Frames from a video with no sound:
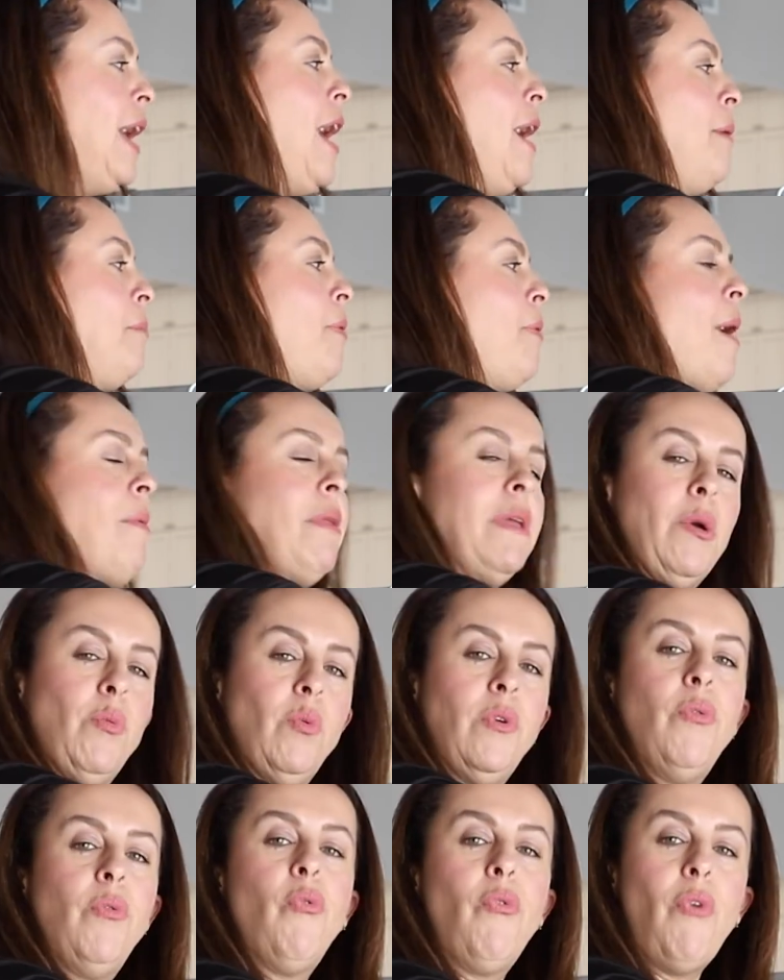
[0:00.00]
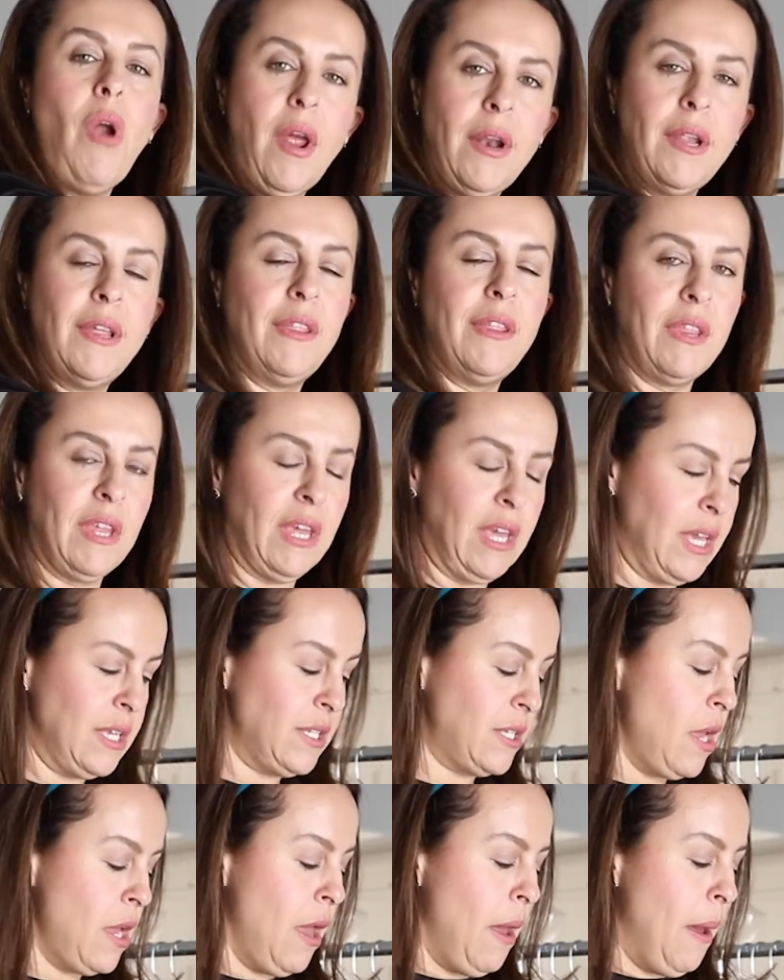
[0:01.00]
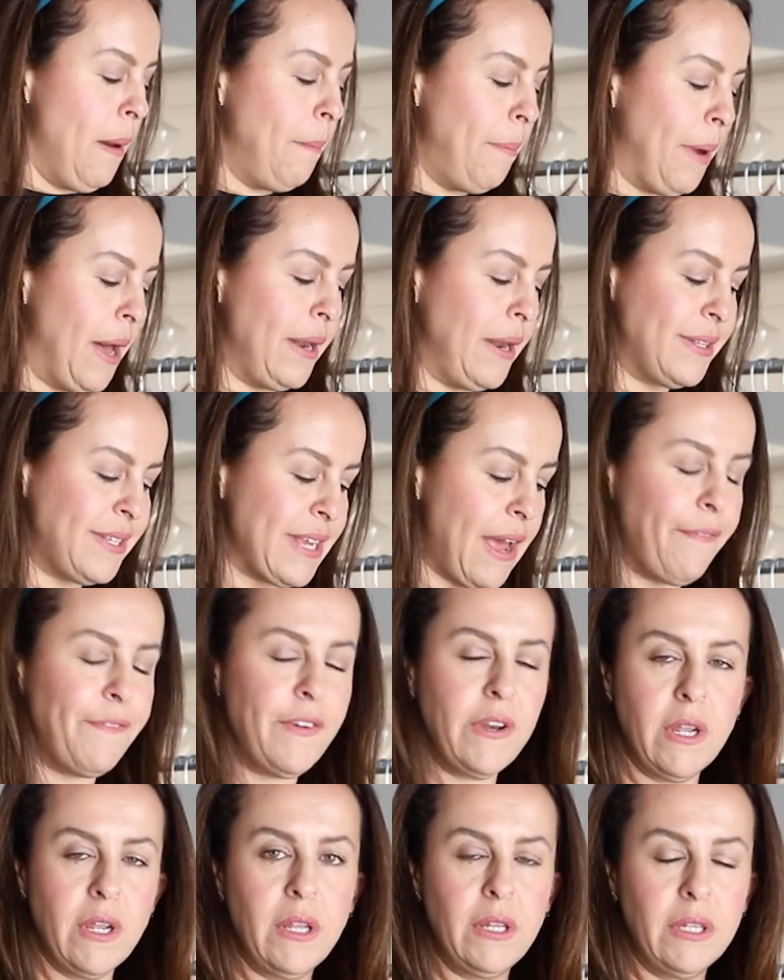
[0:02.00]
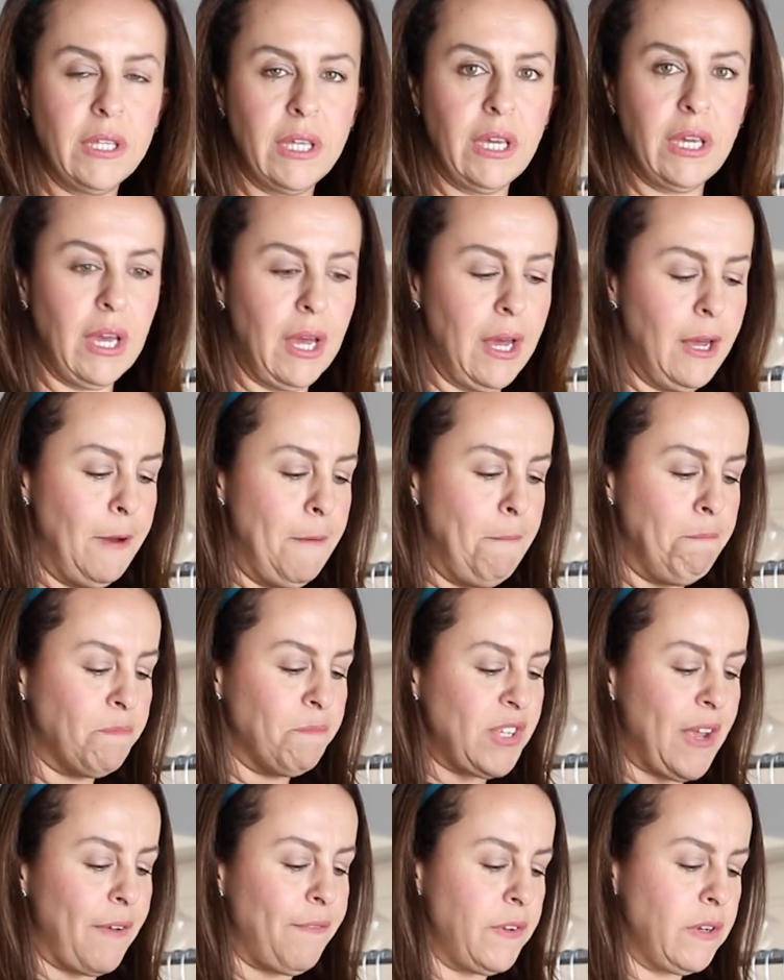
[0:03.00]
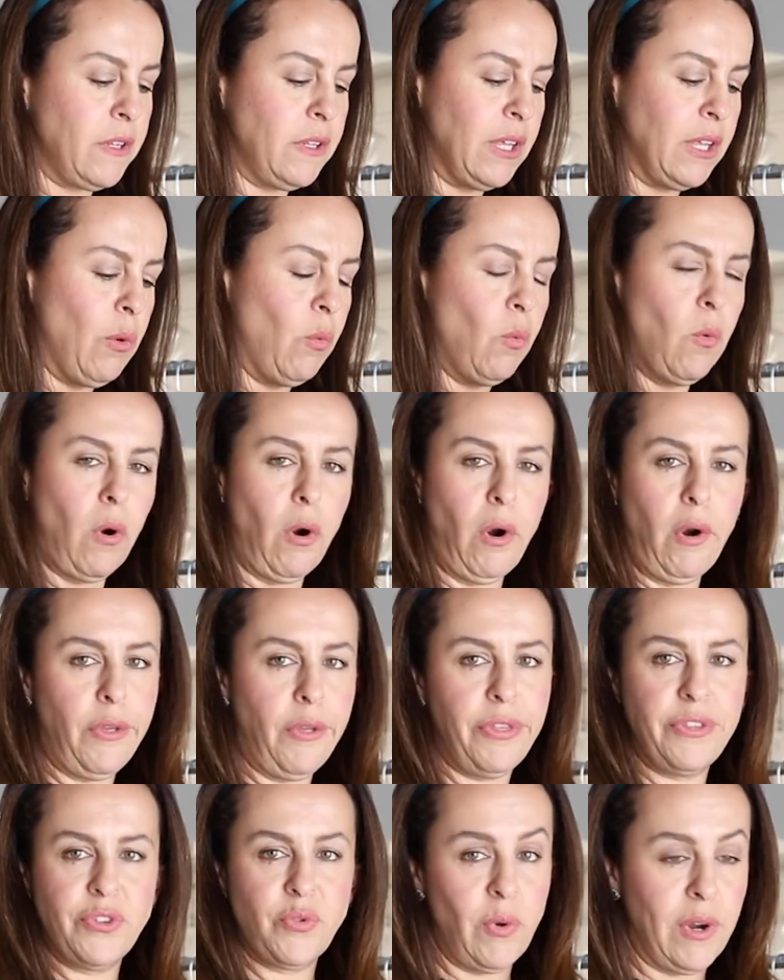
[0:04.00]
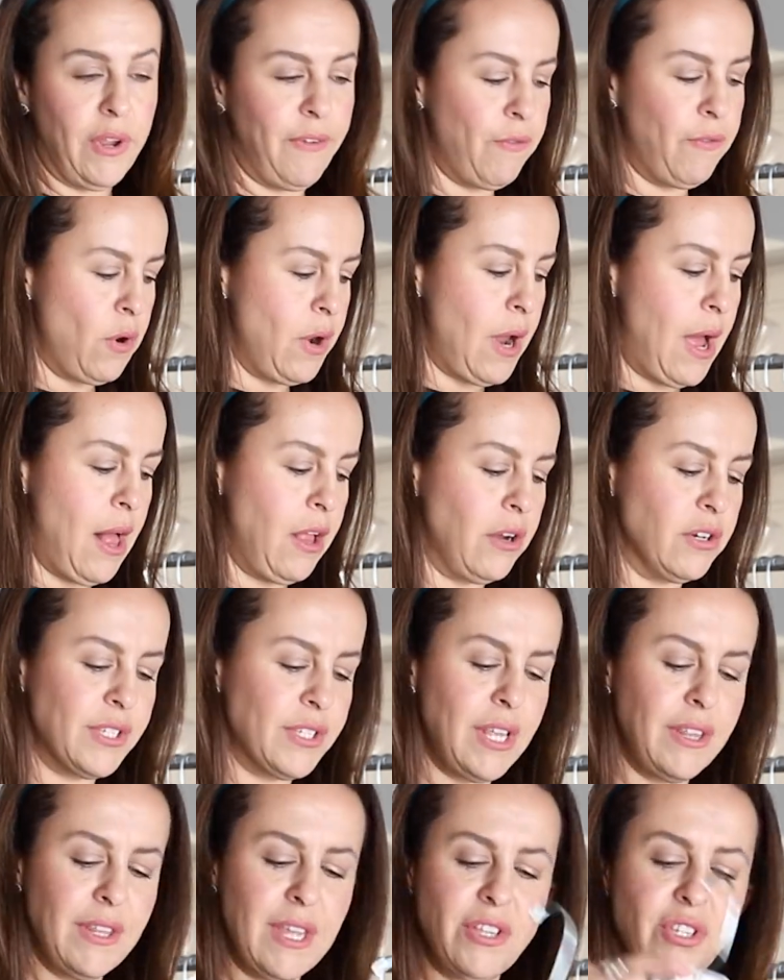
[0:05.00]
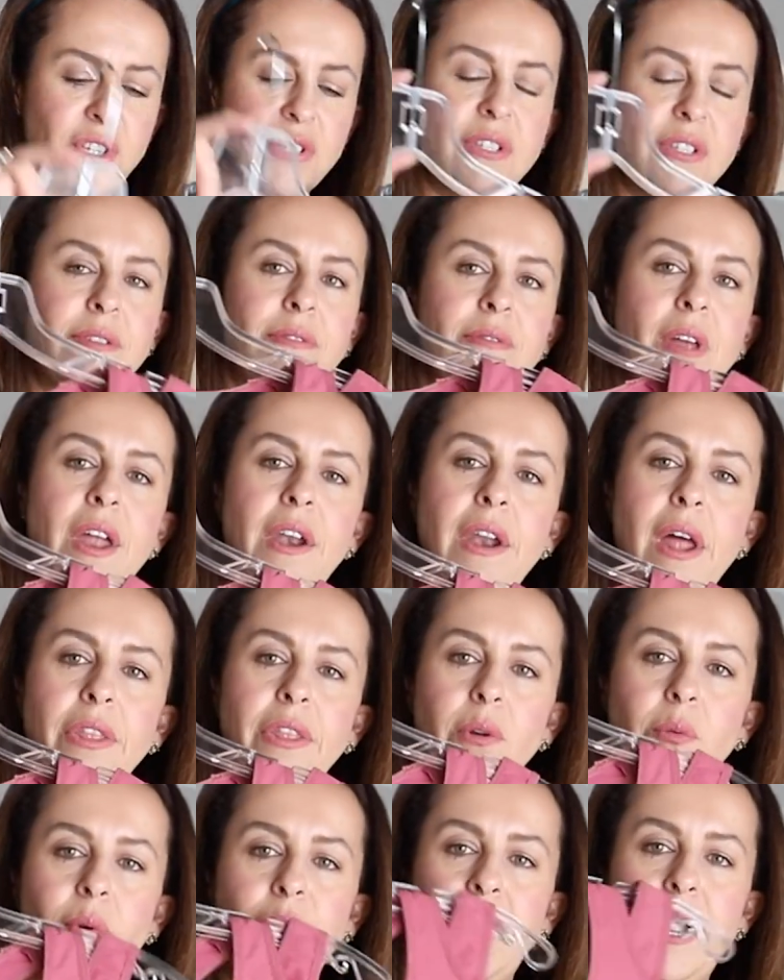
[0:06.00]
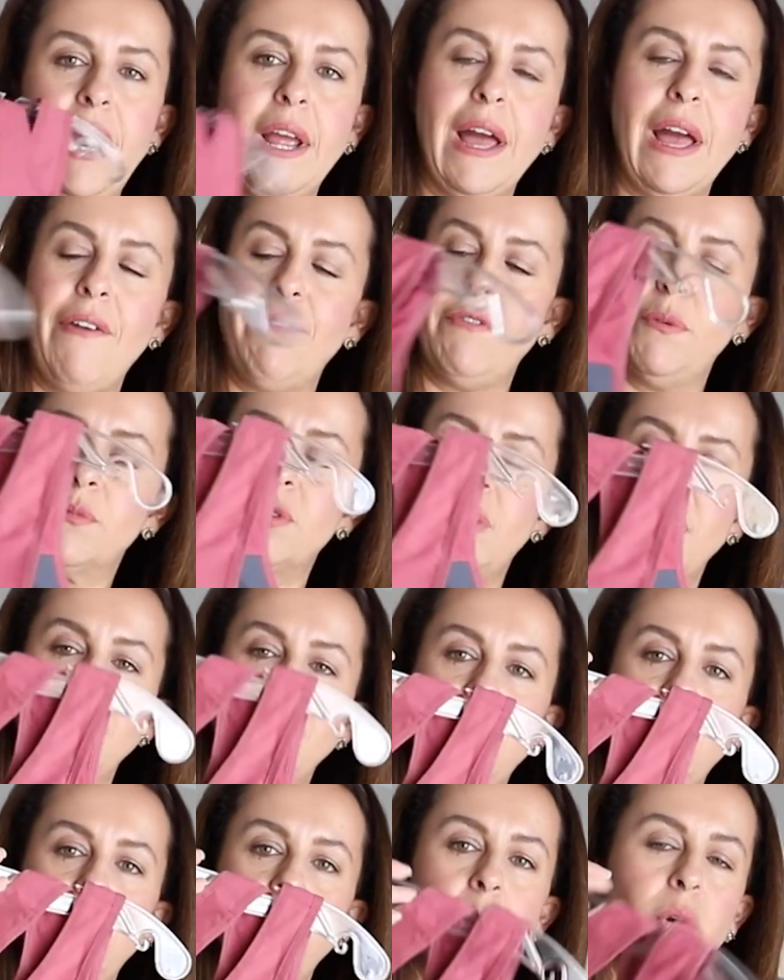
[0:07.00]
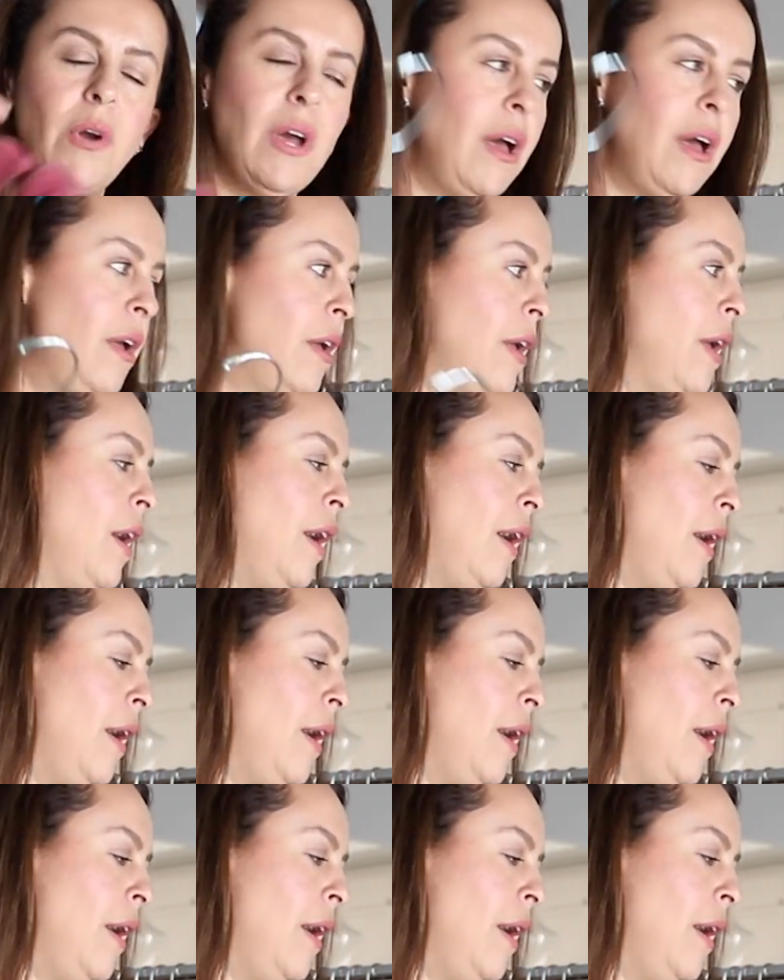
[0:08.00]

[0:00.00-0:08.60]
I probably wouldn't run in these, but definitely worth $24. And then just another one that I got from CRZ Yoga.